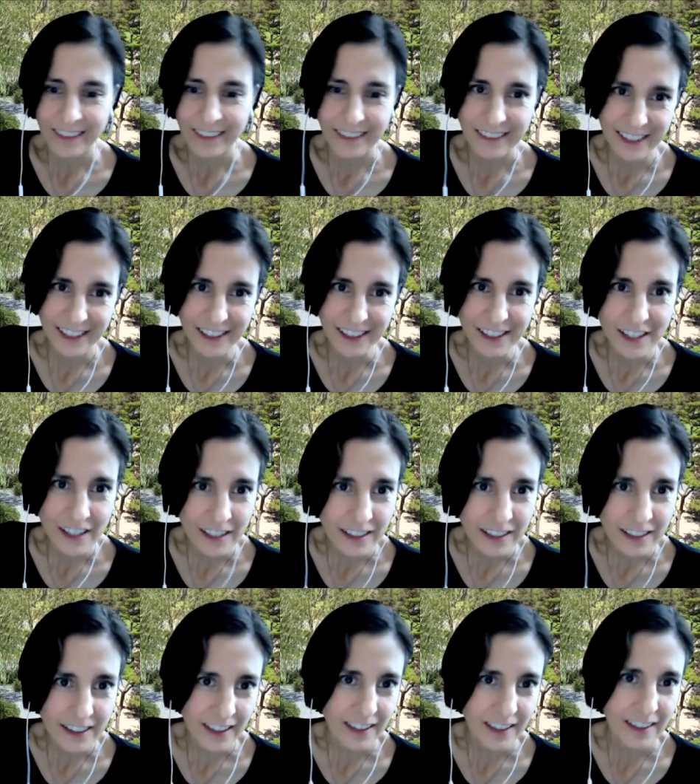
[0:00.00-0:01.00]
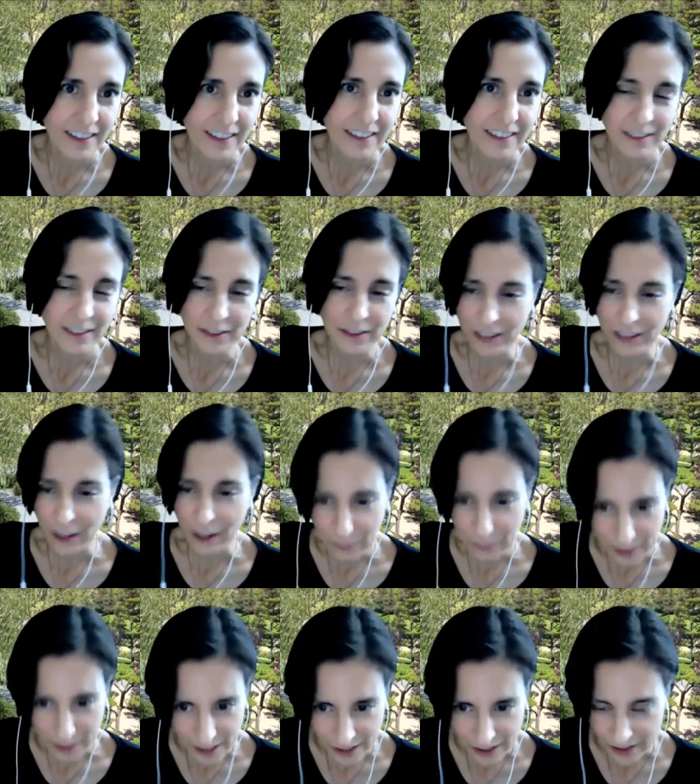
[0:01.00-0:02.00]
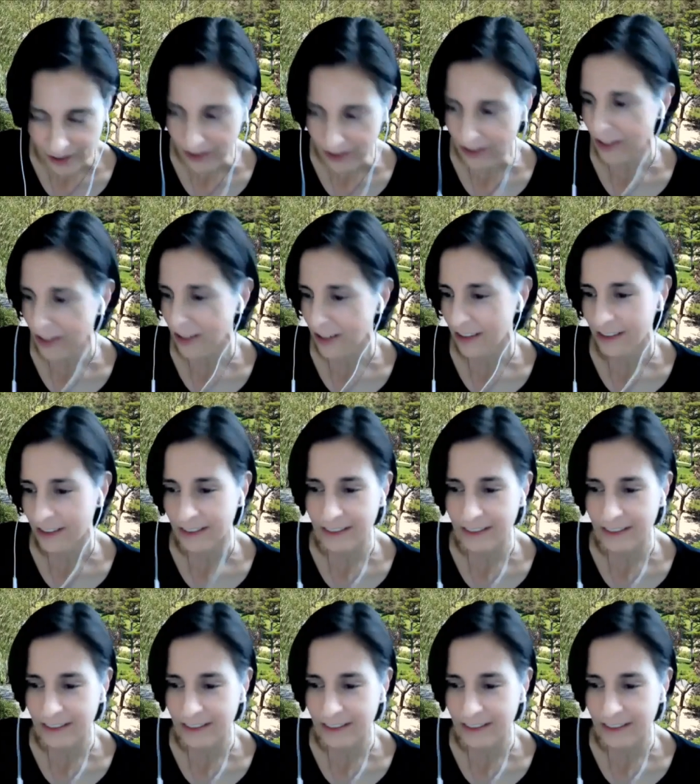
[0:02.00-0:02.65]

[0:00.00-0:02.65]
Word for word: diligently, do a lot of research,